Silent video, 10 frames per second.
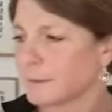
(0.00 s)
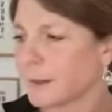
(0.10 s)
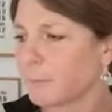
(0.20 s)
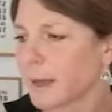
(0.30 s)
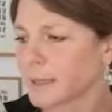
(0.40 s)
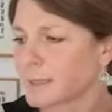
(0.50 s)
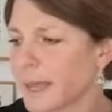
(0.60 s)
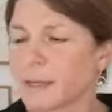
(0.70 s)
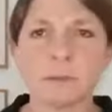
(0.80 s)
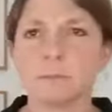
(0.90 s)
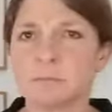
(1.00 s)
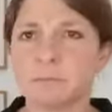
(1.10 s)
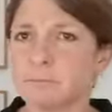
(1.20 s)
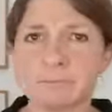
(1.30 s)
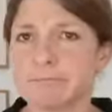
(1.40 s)
And Max said,
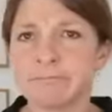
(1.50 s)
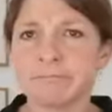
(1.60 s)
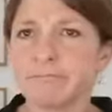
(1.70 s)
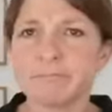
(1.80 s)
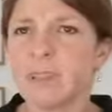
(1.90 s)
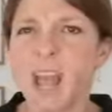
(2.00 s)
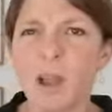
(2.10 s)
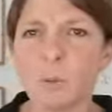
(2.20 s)
no.